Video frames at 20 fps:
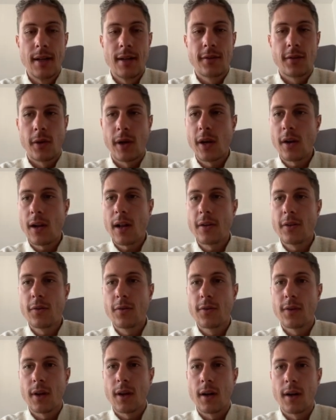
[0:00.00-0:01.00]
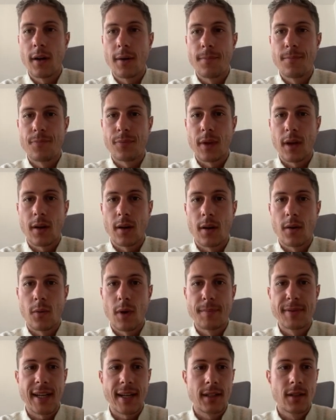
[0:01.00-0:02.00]
So here I'll use a, um, a
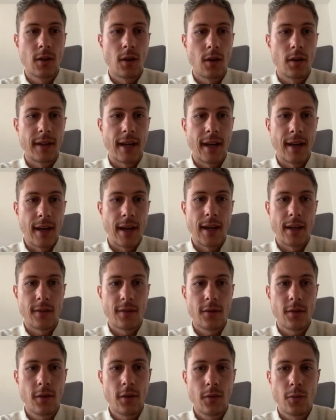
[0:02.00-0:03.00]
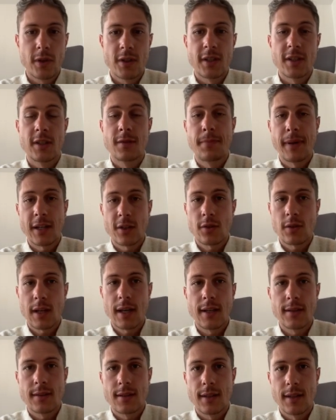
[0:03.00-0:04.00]
website called Enhancor, which is
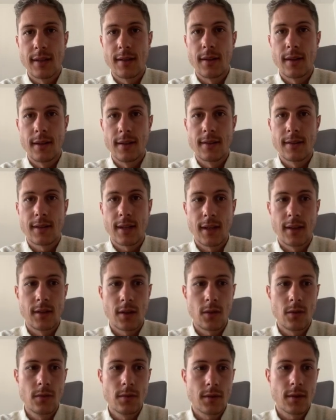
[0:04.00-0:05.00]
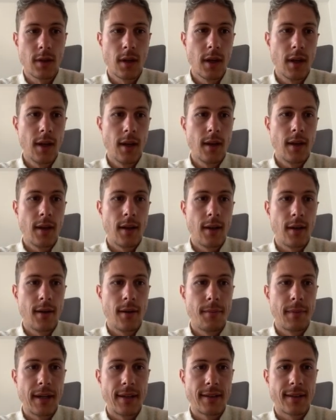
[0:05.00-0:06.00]
specialized in, in skin tones
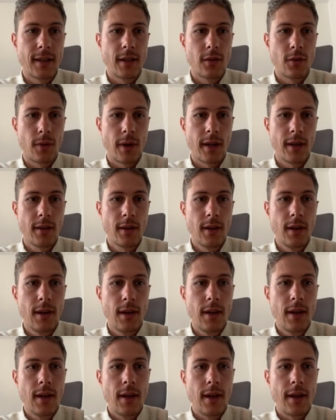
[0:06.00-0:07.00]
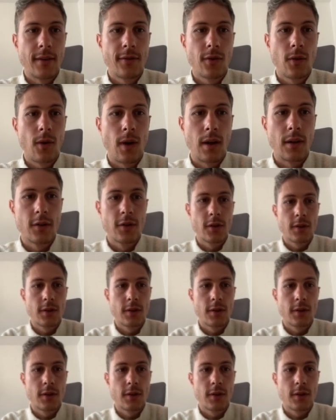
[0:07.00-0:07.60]
um, and skin grain. And so I'll